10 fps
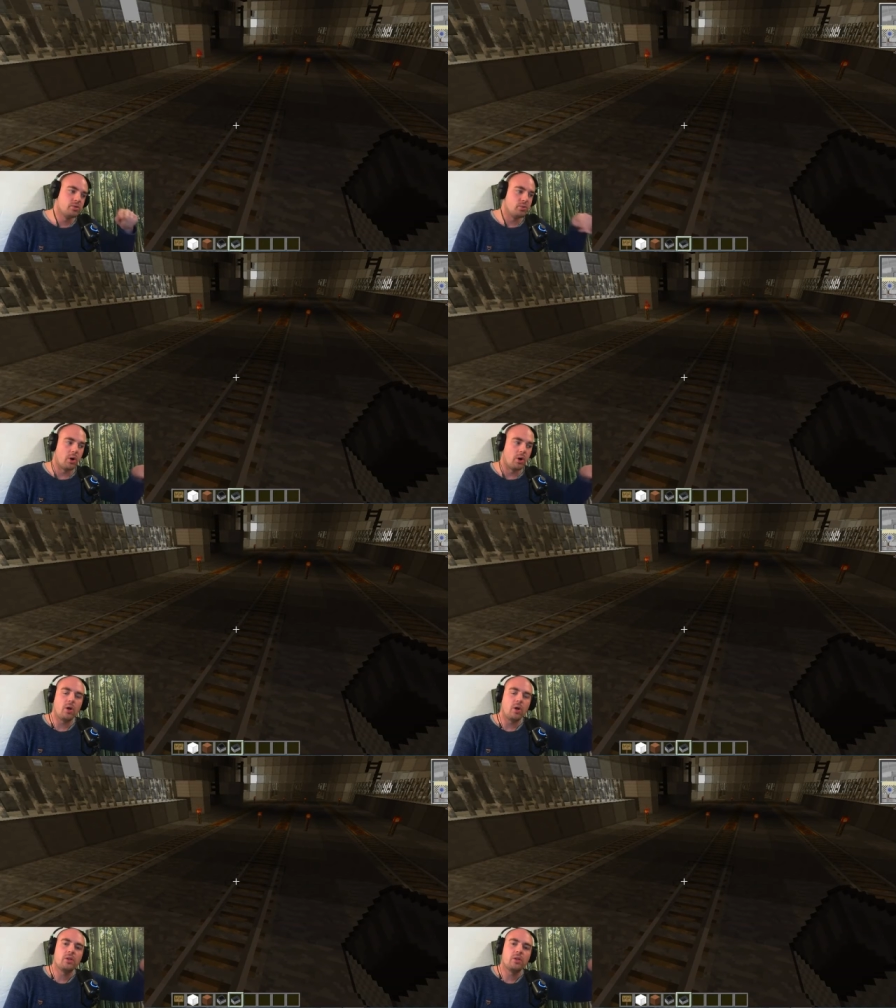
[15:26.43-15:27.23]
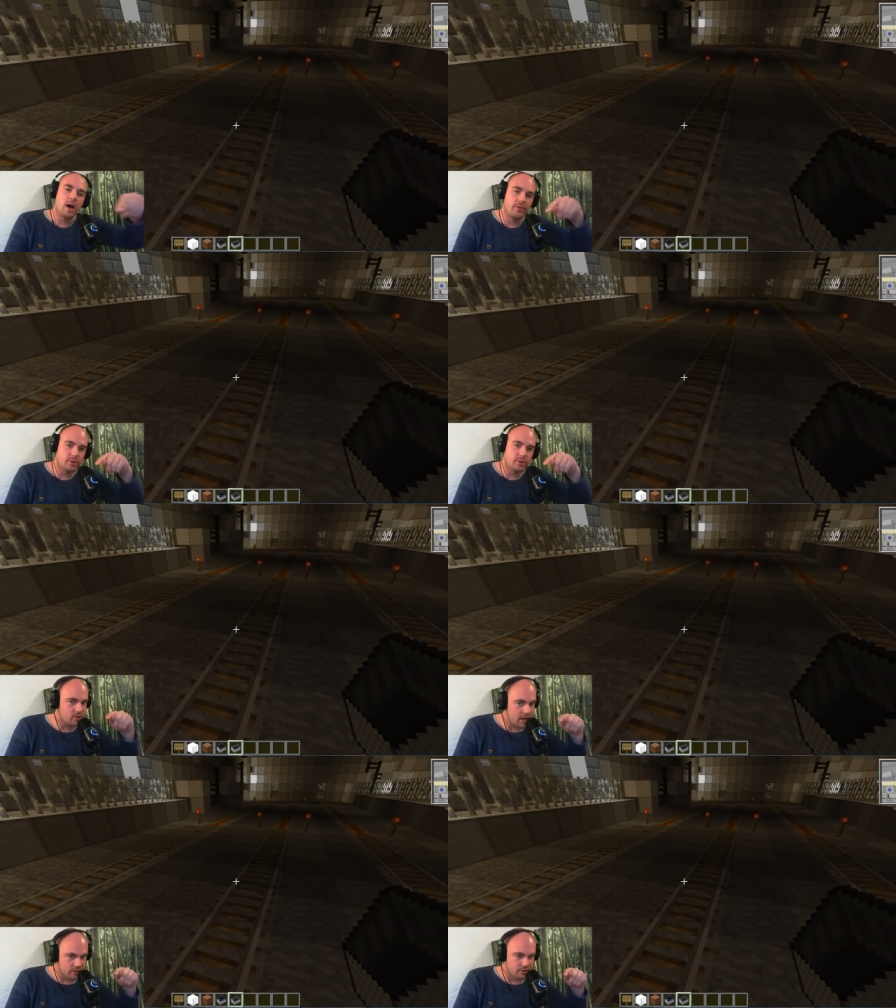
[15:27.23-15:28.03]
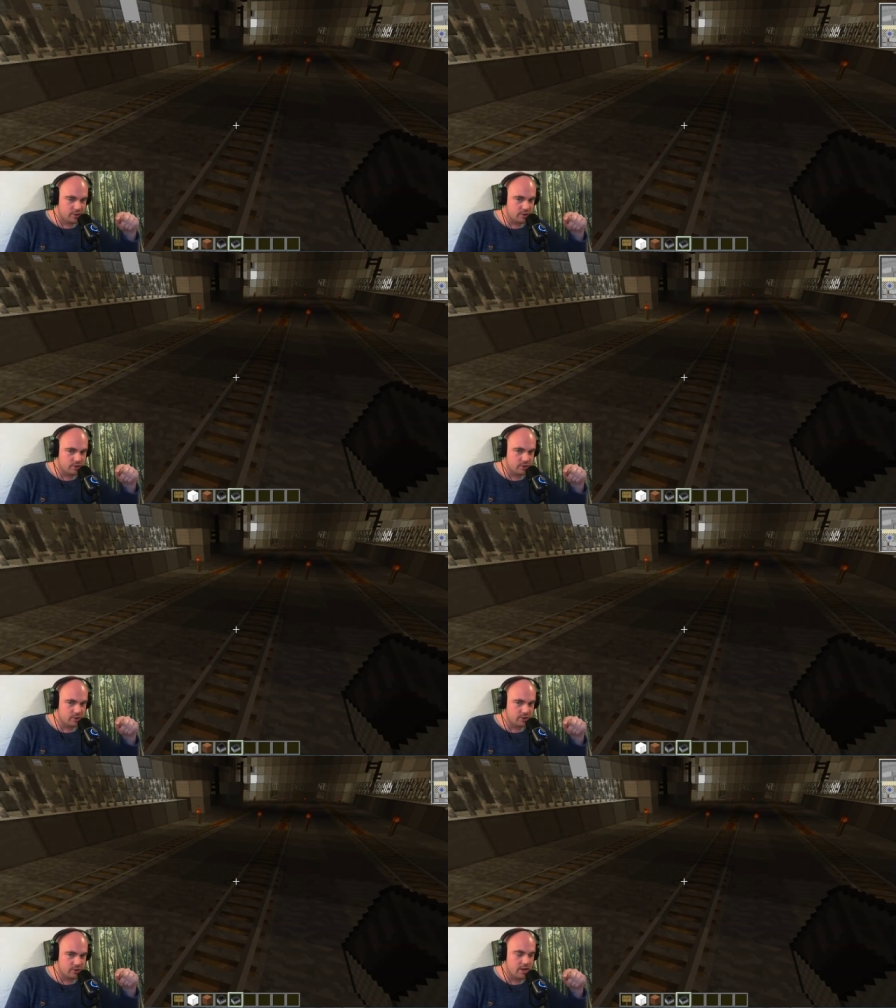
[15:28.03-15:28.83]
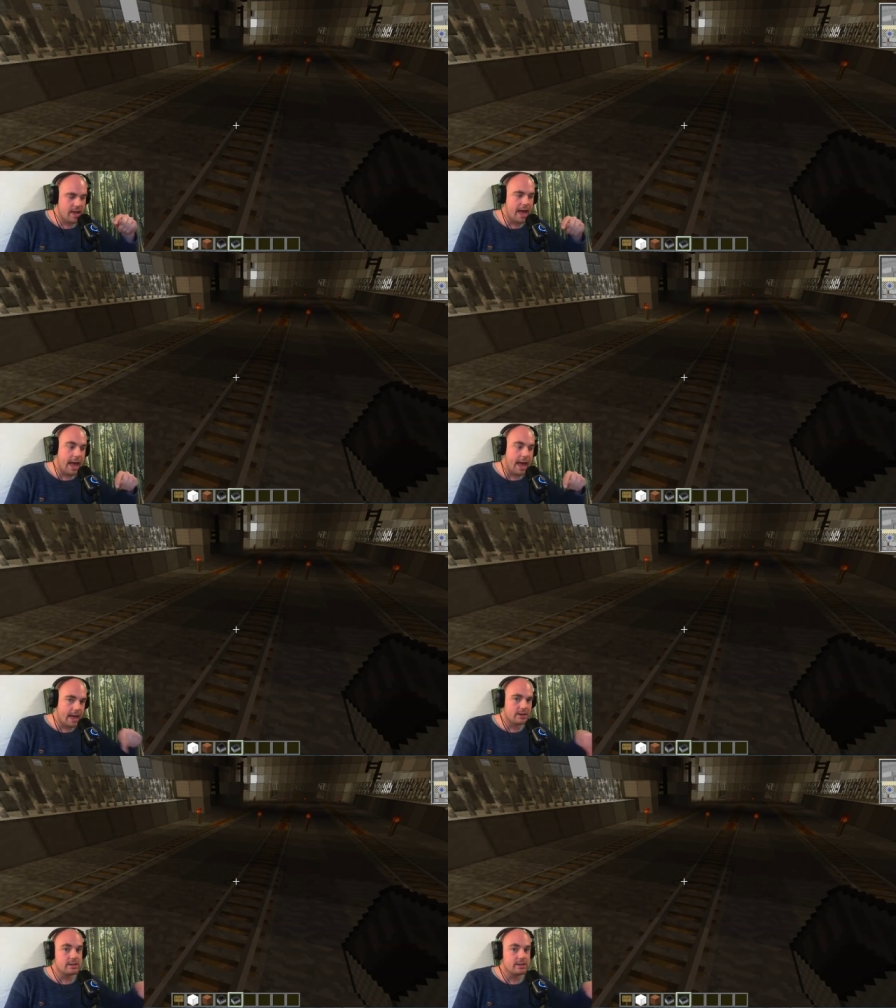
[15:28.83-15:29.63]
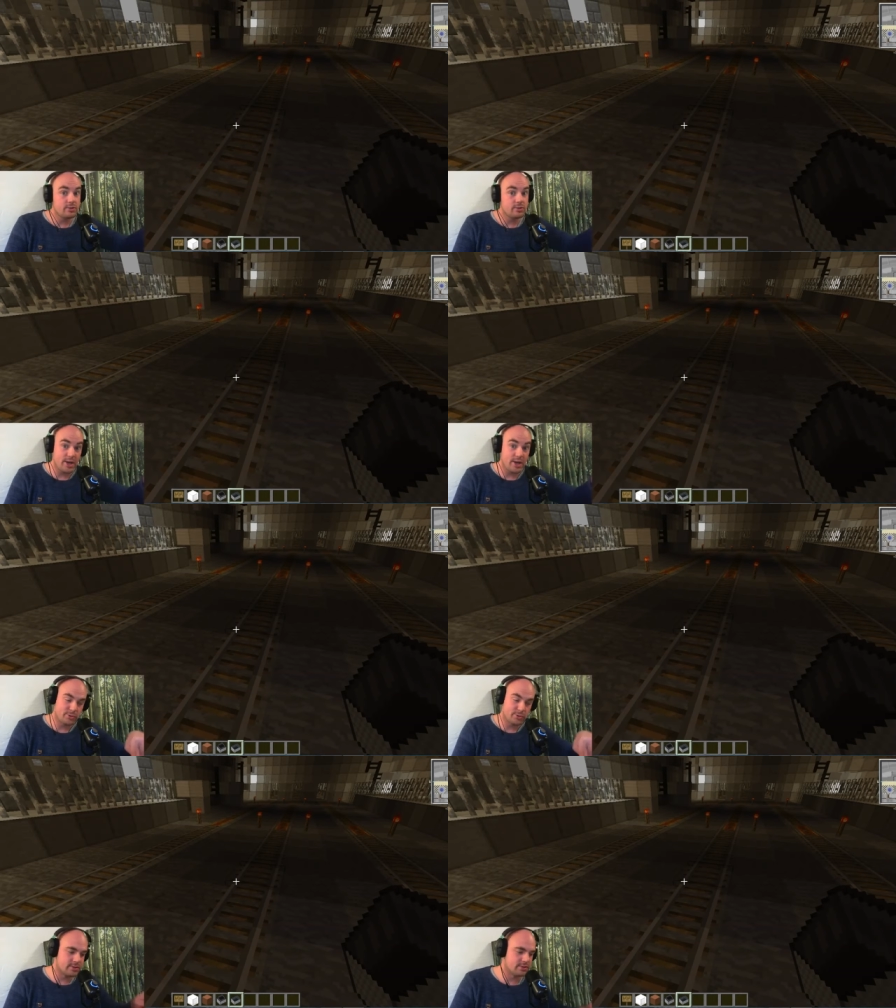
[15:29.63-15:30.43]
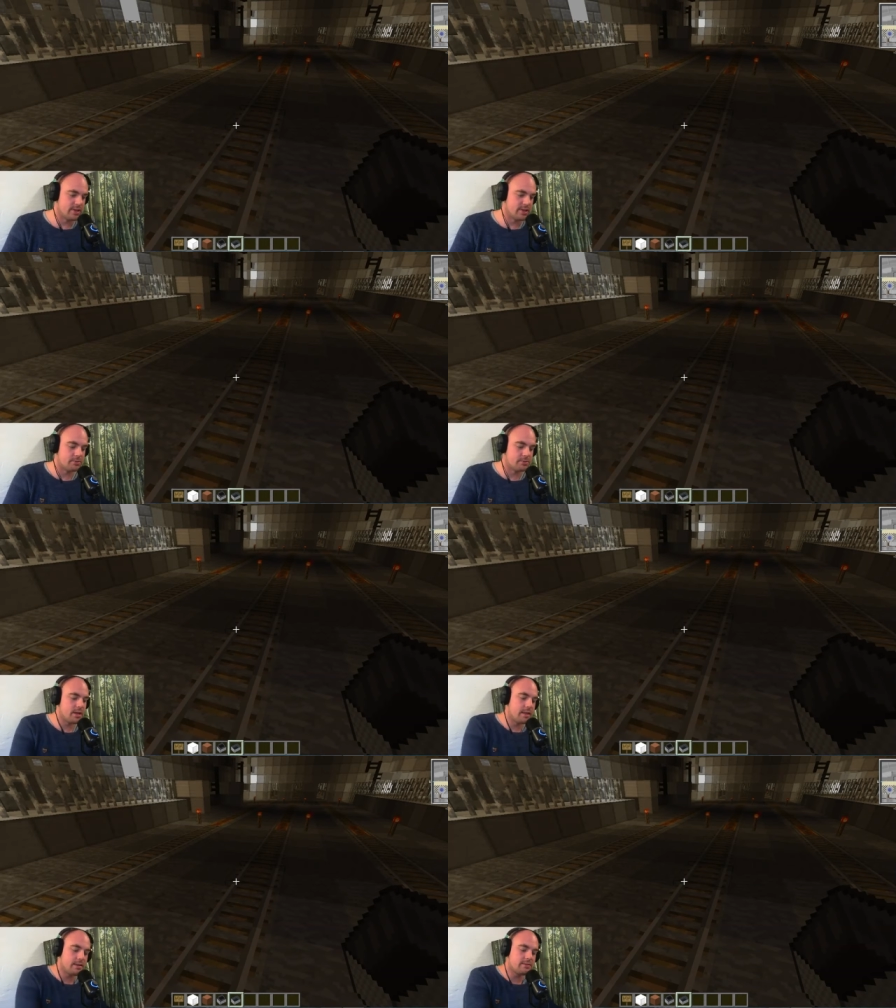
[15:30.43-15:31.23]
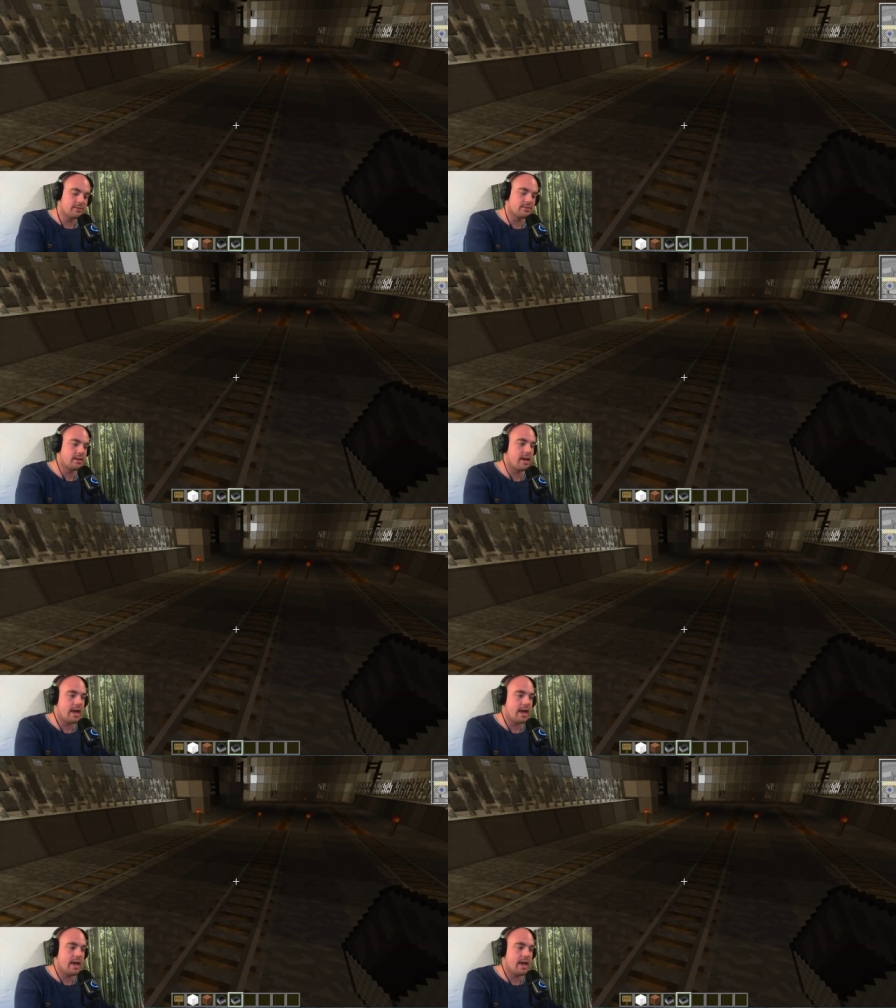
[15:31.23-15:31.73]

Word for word: to all the other sectors and down to the slums. And this is